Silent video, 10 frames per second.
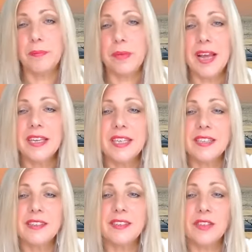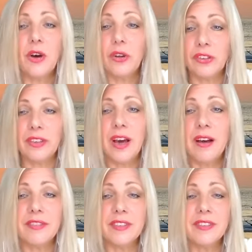blankets and cotton
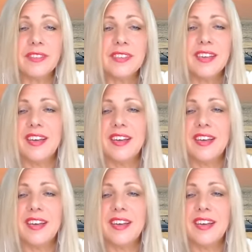covers,